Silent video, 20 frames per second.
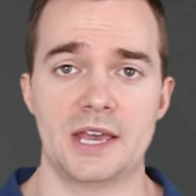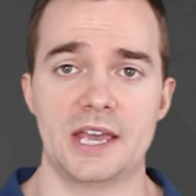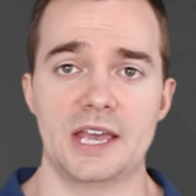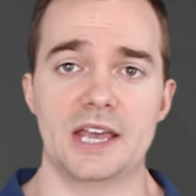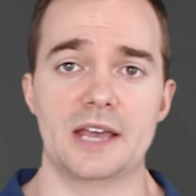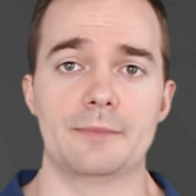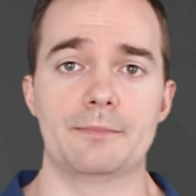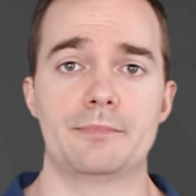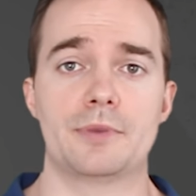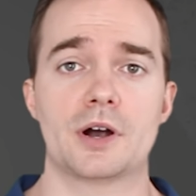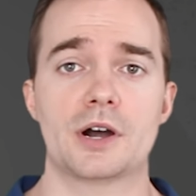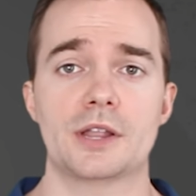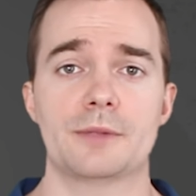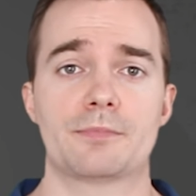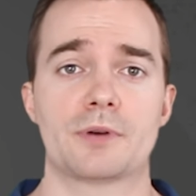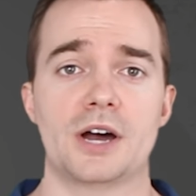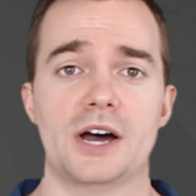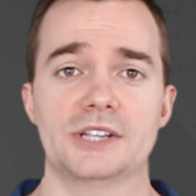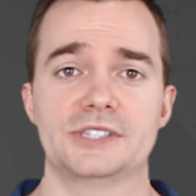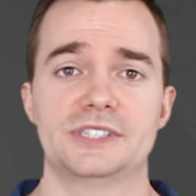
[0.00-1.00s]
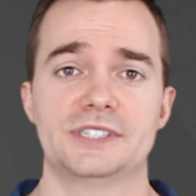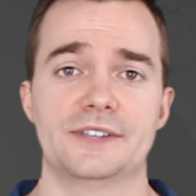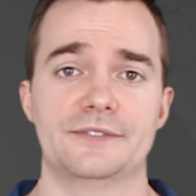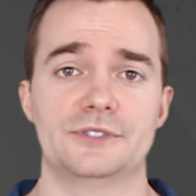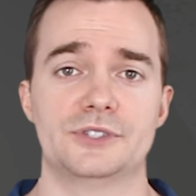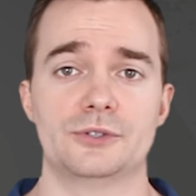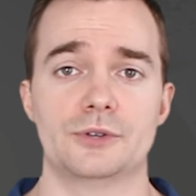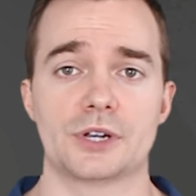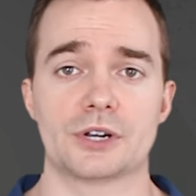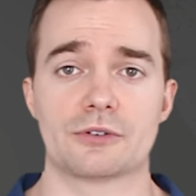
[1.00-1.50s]
And part of the process
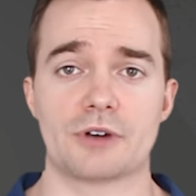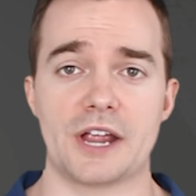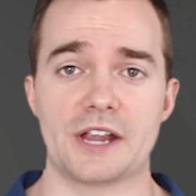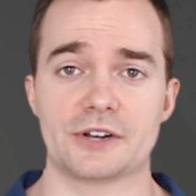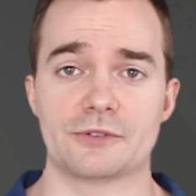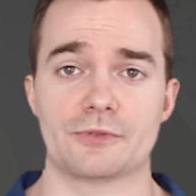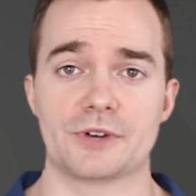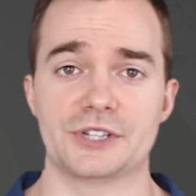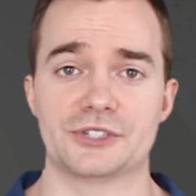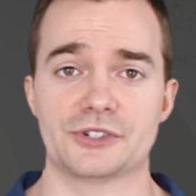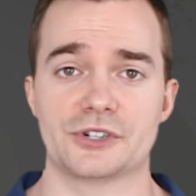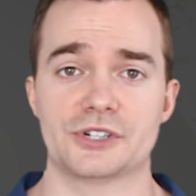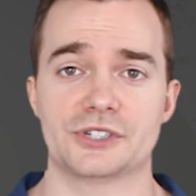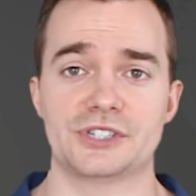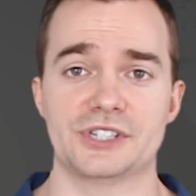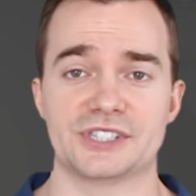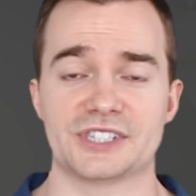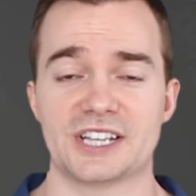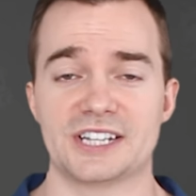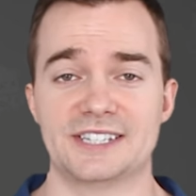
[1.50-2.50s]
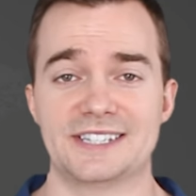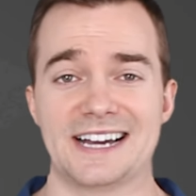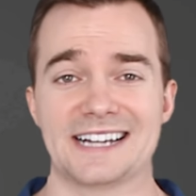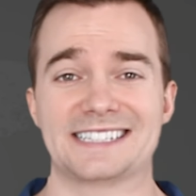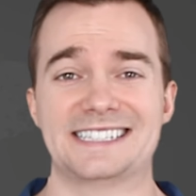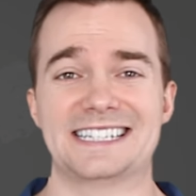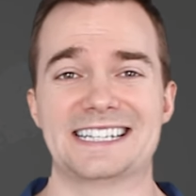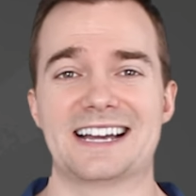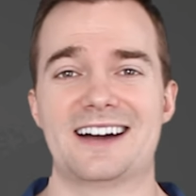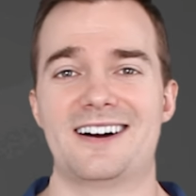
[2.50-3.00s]
of doing great research is
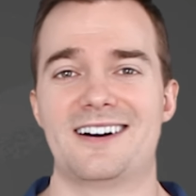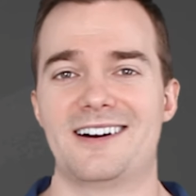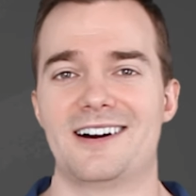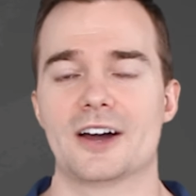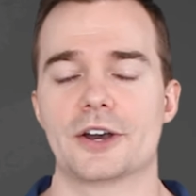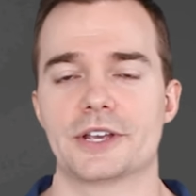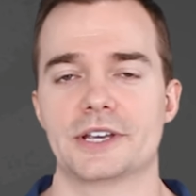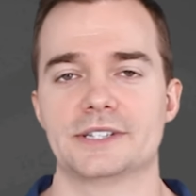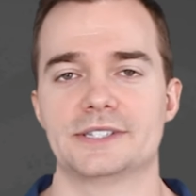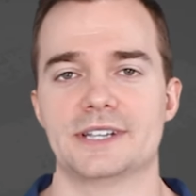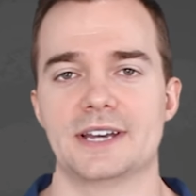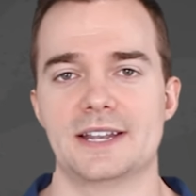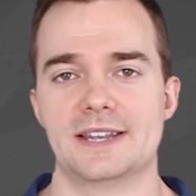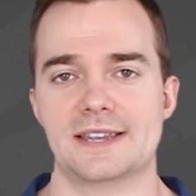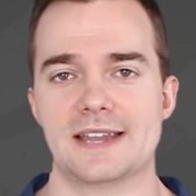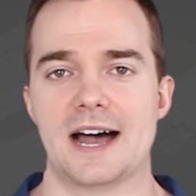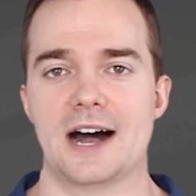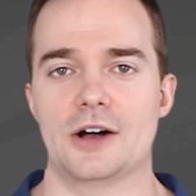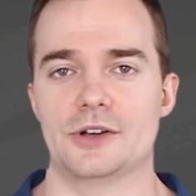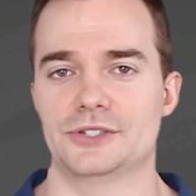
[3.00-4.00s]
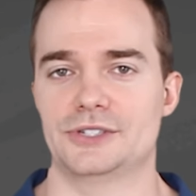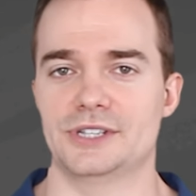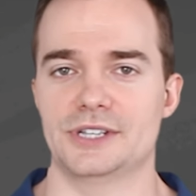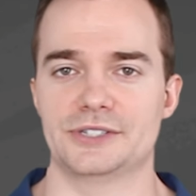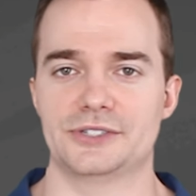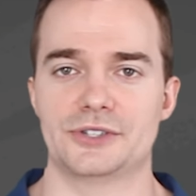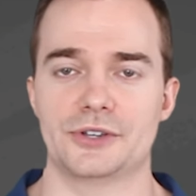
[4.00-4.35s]
conducting audience analysis.